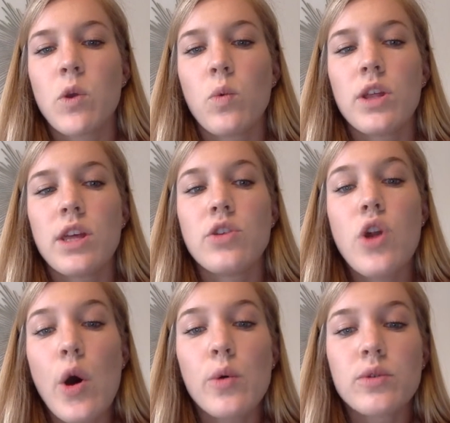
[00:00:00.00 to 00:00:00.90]
with a
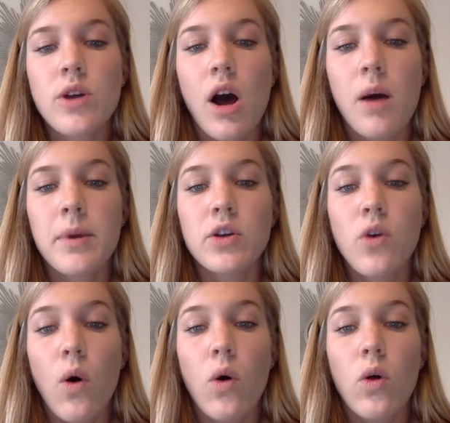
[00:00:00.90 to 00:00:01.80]
known common
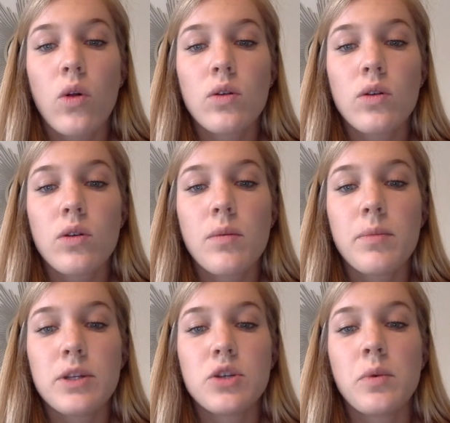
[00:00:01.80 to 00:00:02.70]
goal
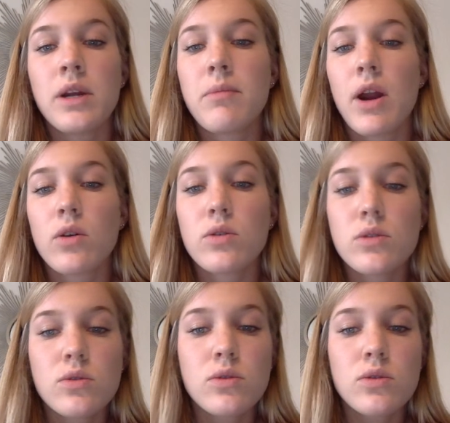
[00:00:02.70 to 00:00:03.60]
between medical
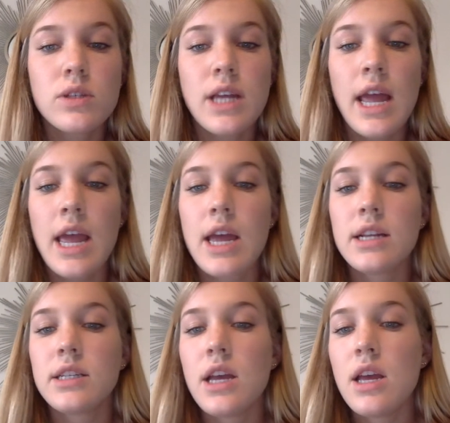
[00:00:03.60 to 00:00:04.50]
schools
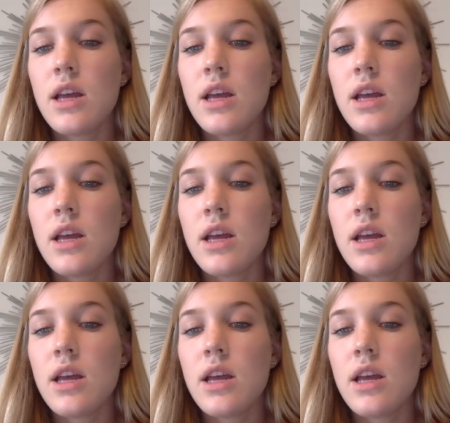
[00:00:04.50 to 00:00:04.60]
and